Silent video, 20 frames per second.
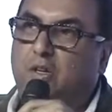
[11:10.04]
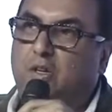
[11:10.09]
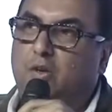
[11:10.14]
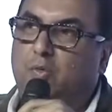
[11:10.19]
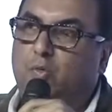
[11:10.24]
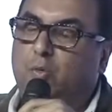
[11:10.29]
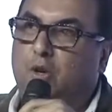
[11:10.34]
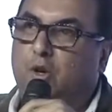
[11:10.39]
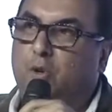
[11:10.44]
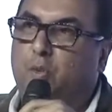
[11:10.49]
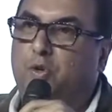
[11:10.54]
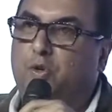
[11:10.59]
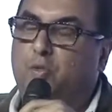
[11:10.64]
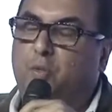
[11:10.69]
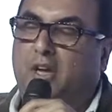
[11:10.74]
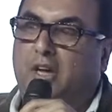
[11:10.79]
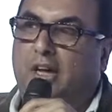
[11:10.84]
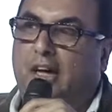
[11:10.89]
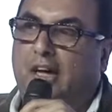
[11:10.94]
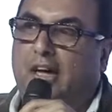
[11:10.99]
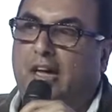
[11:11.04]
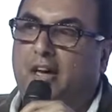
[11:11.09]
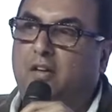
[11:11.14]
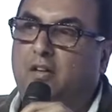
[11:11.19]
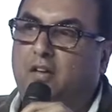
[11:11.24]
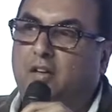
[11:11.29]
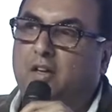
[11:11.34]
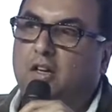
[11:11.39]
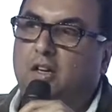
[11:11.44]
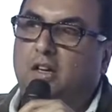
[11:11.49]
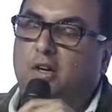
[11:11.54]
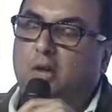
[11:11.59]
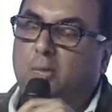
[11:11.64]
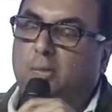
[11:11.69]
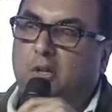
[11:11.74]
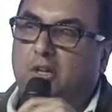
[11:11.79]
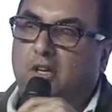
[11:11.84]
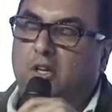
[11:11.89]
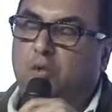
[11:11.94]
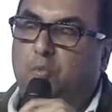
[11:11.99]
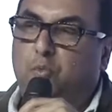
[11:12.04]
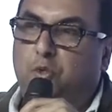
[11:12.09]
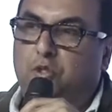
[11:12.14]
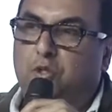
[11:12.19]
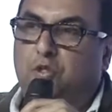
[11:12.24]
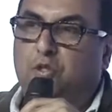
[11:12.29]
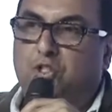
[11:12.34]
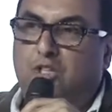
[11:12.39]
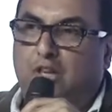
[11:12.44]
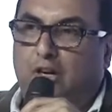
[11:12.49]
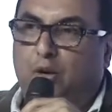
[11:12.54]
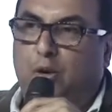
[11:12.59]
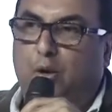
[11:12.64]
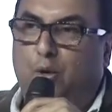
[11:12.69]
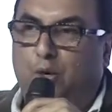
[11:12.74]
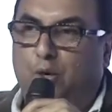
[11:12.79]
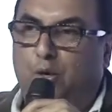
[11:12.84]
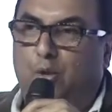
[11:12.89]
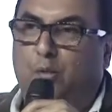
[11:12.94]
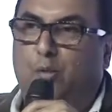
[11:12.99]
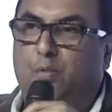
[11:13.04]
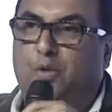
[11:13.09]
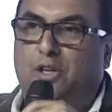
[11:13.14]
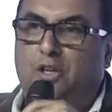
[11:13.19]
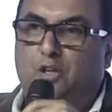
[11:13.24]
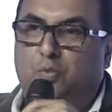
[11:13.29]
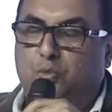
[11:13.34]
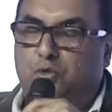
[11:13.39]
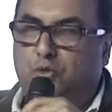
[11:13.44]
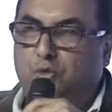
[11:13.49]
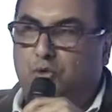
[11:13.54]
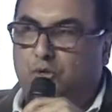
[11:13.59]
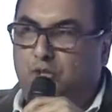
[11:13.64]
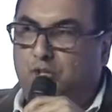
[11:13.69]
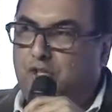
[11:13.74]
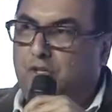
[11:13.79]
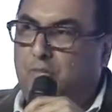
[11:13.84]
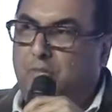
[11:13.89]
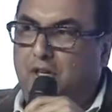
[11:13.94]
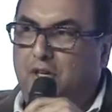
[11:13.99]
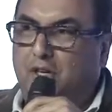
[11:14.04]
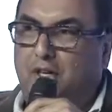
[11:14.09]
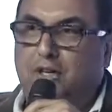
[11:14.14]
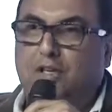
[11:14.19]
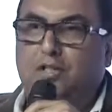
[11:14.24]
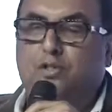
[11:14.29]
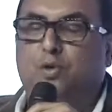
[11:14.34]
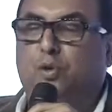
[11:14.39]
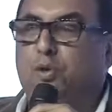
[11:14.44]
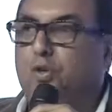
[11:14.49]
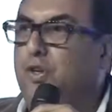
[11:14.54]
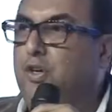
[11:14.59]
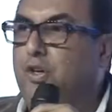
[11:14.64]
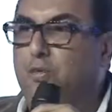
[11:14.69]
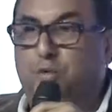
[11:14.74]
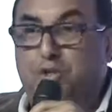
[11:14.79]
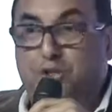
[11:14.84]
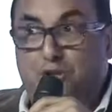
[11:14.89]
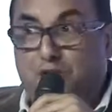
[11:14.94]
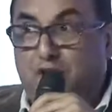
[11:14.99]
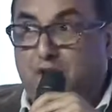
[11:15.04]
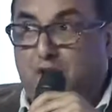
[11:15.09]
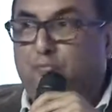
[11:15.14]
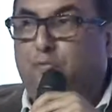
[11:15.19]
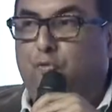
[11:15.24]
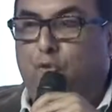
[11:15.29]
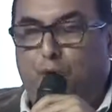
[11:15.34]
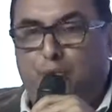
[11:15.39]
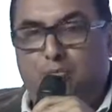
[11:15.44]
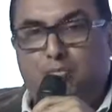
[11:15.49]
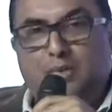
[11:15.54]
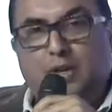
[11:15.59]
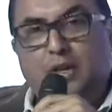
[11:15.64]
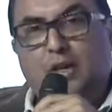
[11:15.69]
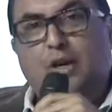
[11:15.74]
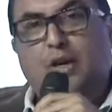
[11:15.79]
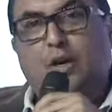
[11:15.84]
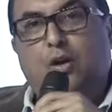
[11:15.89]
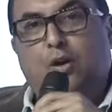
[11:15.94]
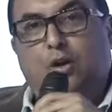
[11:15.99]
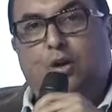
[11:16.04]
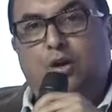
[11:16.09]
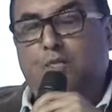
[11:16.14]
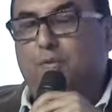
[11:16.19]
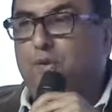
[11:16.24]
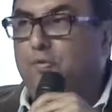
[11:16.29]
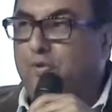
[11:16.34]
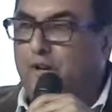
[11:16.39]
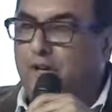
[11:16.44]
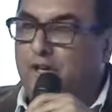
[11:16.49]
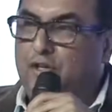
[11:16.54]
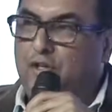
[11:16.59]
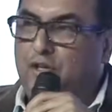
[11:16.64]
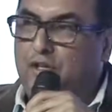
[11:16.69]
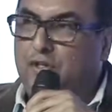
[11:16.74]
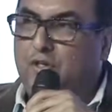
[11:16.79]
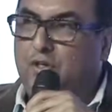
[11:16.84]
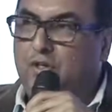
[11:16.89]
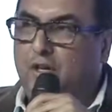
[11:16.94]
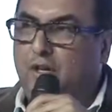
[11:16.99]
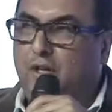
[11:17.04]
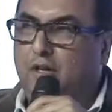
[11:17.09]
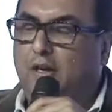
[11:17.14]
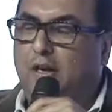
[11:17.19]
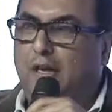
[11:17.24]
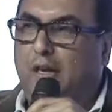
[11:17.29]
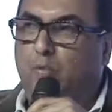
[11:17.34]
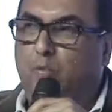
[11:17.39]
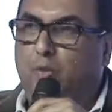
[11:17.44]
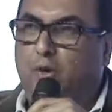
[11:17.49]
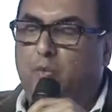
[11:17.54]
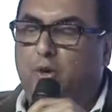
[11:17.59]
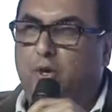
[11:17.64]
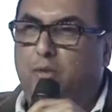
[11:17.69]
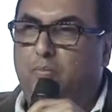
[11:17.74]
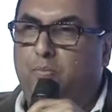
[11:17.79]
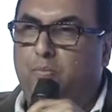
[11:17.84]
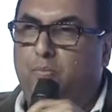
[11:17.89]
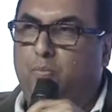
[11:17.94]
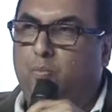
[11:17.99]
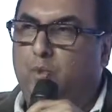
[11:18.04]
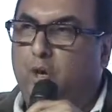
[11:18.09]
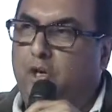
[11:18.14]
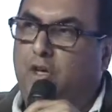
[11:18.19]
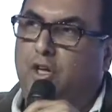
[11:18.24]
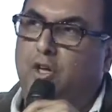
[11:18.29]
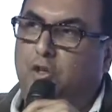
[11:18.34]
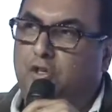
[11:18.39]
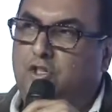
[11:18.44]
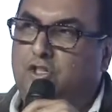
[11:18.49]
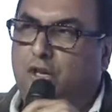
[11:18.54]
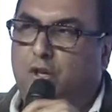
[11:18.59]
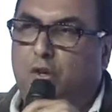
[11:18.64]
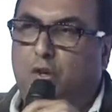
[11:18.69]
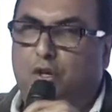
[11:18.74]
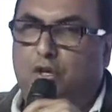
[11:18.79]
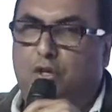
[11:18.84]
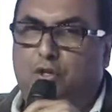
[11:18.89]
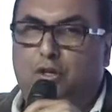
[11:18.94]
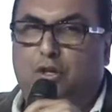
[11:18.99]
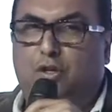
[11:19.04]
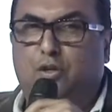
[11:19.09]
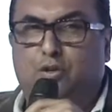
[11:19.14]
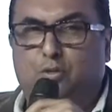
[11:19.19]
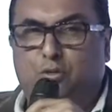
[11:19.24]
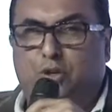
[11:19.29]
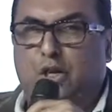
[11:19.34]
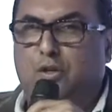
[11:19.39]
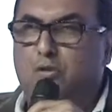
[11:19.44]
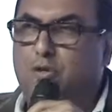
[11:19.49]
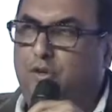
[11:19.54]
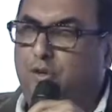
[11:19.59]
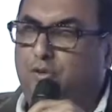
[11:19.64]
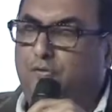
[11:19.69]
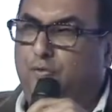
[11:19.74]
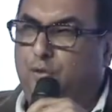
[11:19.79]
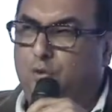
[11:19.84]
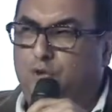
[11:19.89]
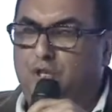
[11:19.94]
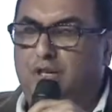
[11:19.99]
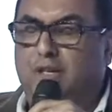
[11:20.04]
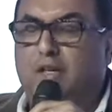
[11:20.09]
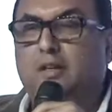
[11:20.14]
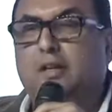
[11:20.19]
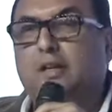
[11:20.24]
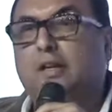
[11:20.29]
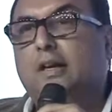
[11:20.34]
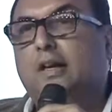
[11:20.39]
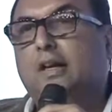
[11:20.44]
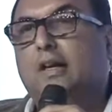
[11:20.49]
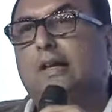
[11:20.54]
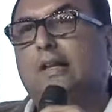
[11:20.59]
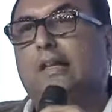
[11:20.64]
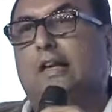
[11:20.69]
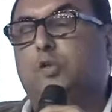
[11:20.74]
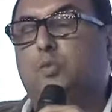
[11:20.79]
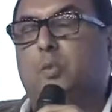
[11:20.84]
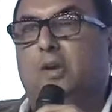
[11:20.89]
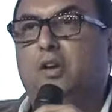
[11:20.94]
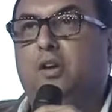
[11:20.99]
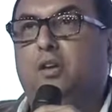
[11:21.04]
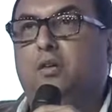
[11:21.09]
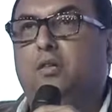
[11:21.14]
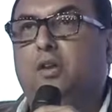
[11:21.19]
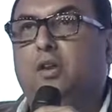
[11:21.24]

work which we had, whether it was on celluloid or whether it was on digibetas or it was in tape form or even VHS. And we were working on celluloid till 2014. That's when